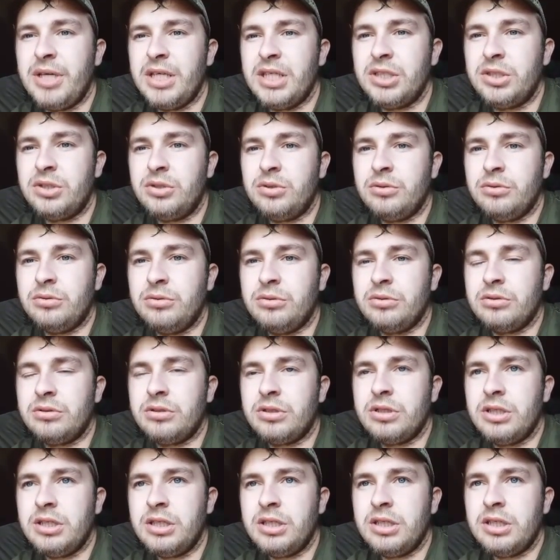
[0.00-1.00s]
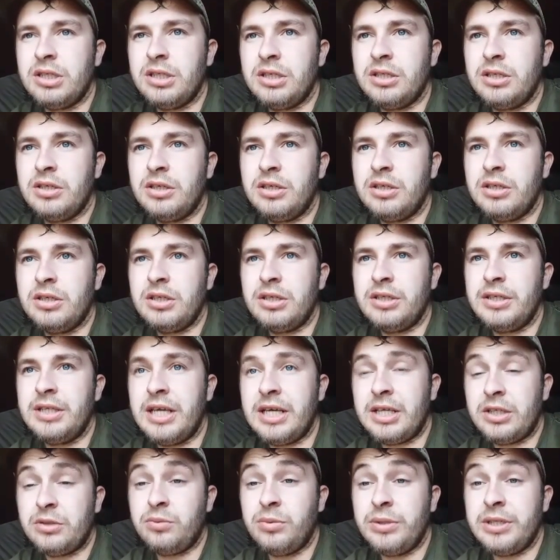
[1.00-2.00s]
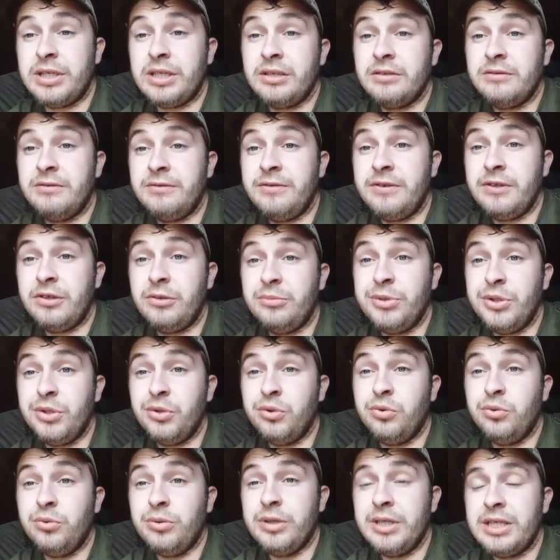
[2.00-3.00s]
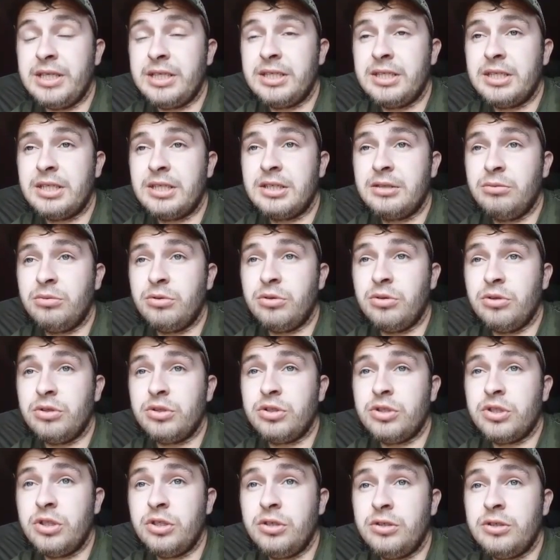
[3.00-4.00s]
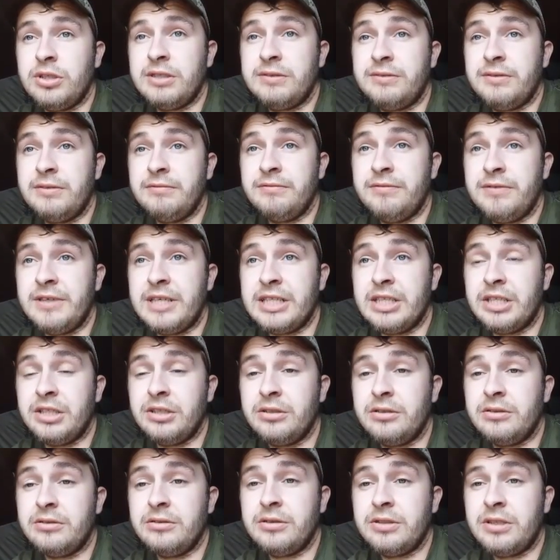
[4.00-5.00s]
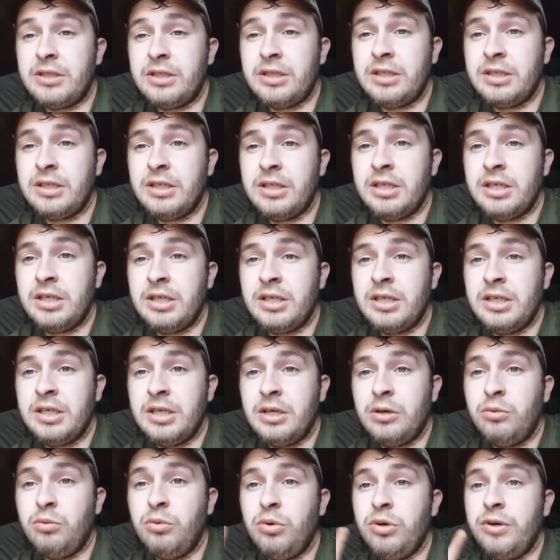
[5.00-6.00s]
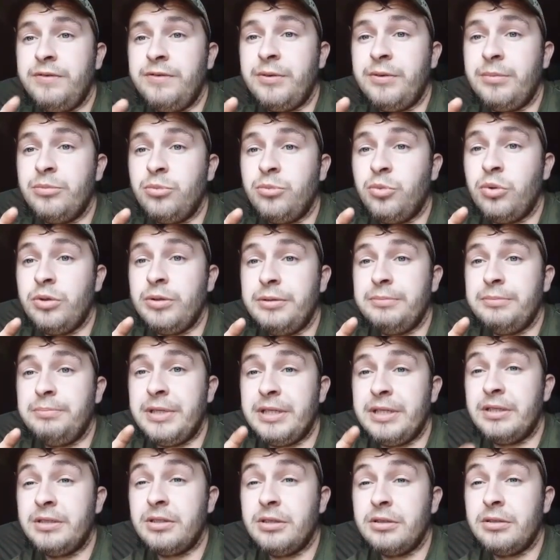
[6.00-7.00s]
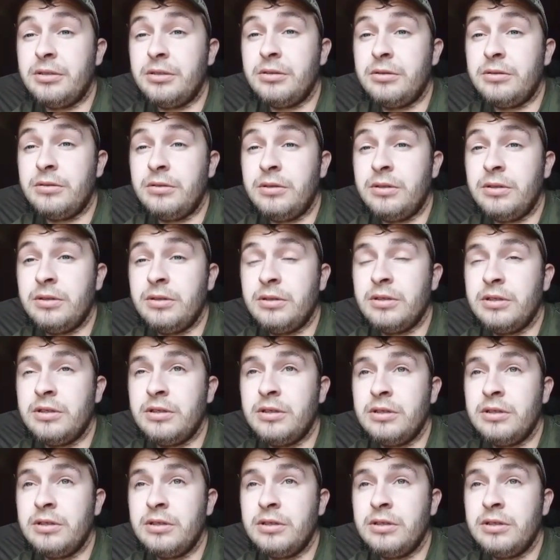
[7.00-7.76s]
me and George next week are filming all week. We've got 2 different venues. One of them we've been to